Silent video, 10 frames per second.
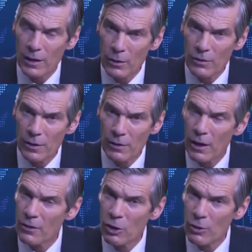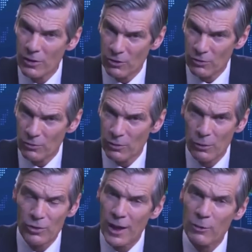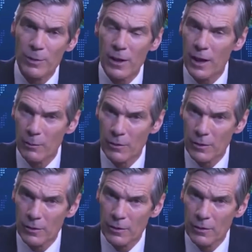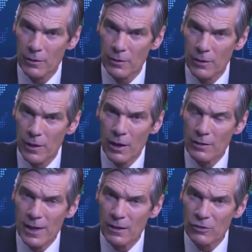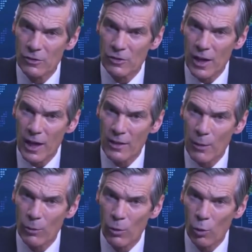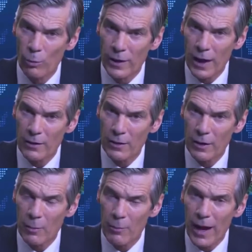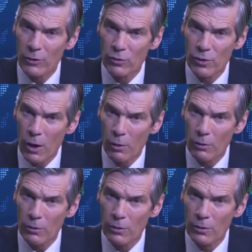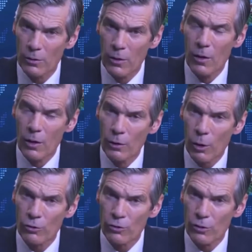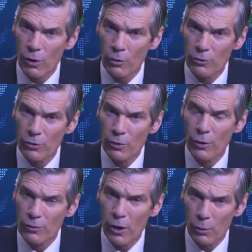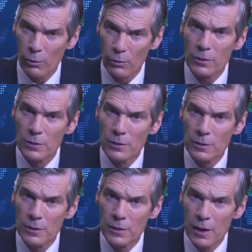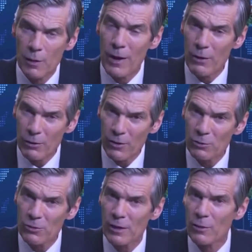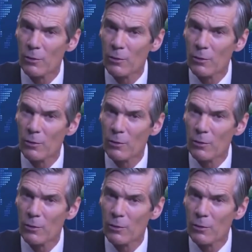including a new addition who's yet to be named. Needless to say, they will all be getting bags of coal. Lots and lots of coal. Merry Christmas,